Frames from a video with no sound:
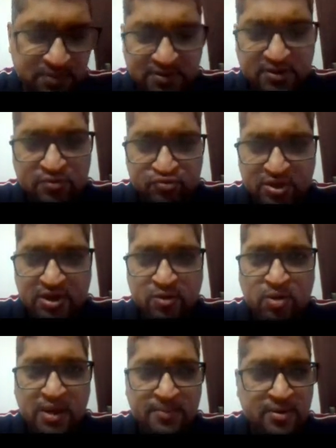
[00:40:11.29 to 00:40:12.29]
user
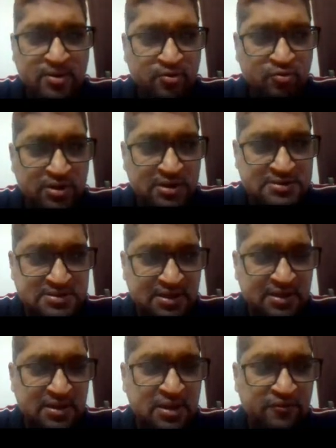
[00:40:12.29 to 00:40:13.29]
requirement, or you can
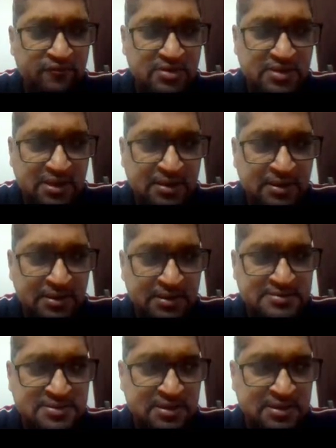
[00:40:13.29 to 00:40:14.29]
say with the
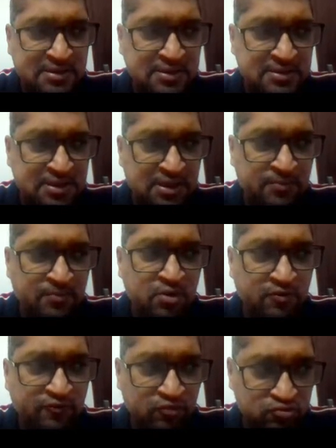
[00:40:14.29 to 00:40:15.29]
increase in the number
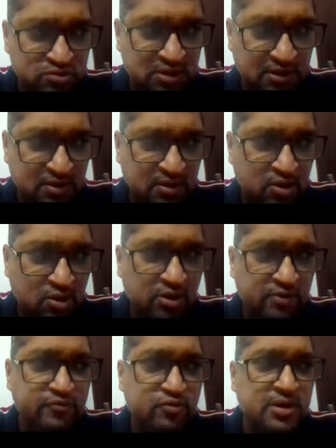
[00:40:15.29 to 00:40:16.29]
of user,
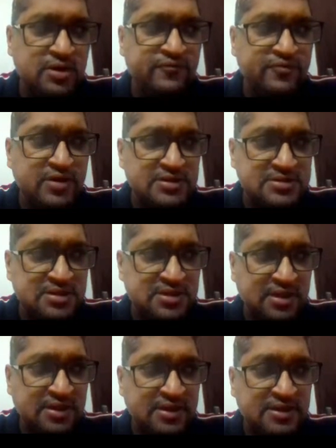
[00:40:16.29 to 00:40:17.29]
or we can say the
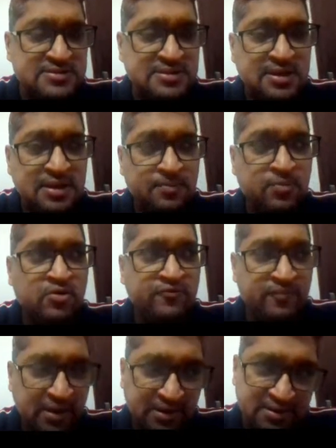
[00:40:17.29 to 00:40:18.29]
increase in the number of
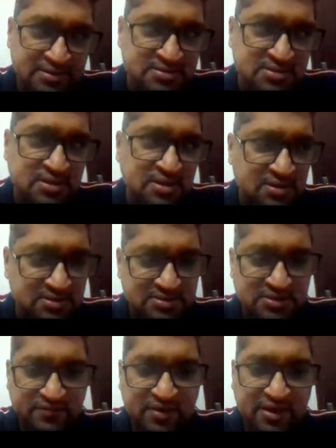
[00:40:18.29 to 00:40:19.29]
miners,
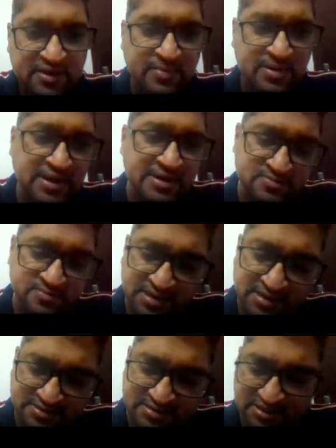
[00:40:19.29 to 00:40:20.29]
this rewarding mechanism
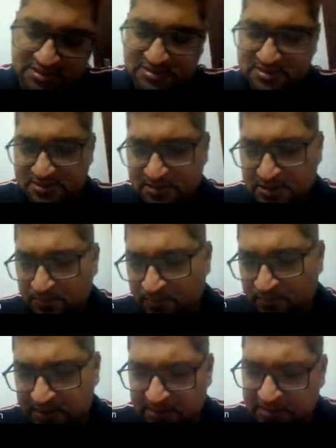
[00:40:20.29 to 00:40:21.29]
has changed.
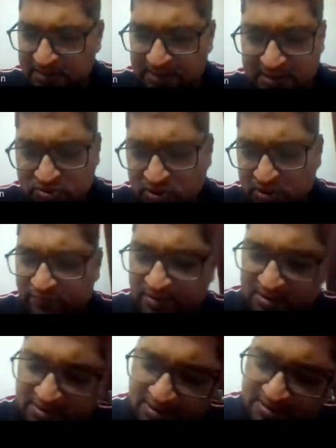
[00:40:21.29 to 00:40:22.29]
But it does not
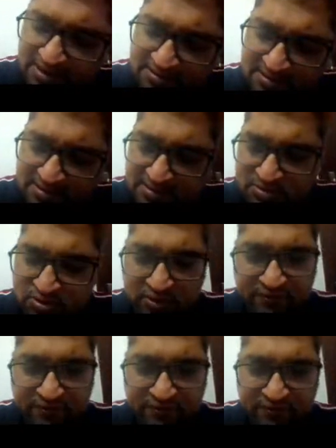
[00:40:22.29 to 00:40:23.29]
affect that thing does not
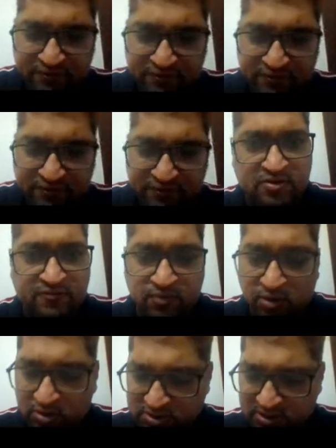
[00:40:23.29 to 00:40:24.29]
affect the working of
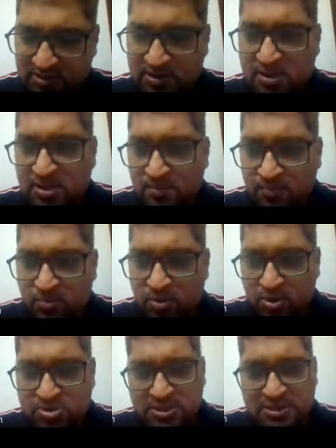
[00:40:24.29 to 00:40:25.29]
blockchain.
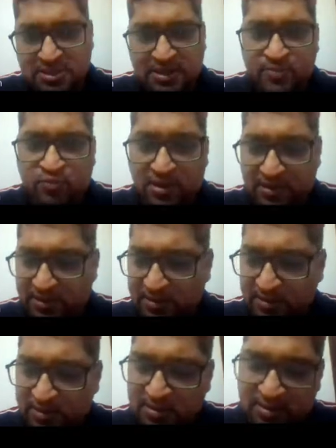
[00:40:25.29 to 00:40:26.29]
Blockchain keeps
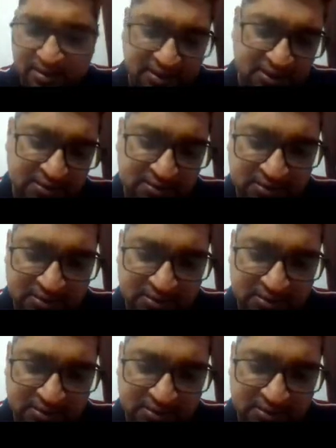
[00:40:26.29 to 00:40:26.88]
working, and